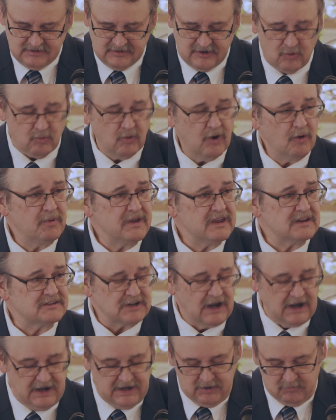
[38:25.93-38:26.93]
And there will be a
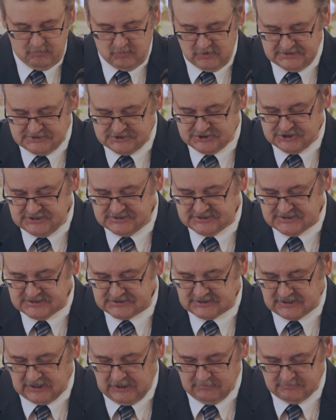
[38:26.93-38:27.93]
time when
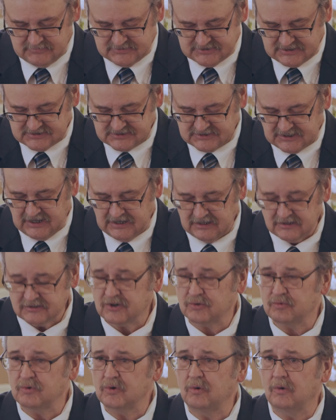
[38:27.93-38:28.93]
Jesus comes as King
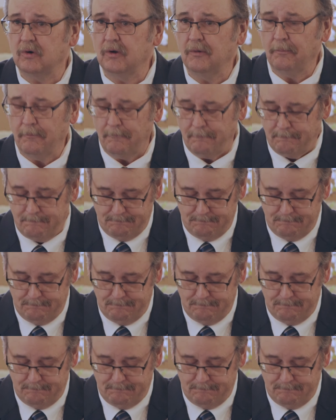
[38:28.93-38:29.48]
to rule.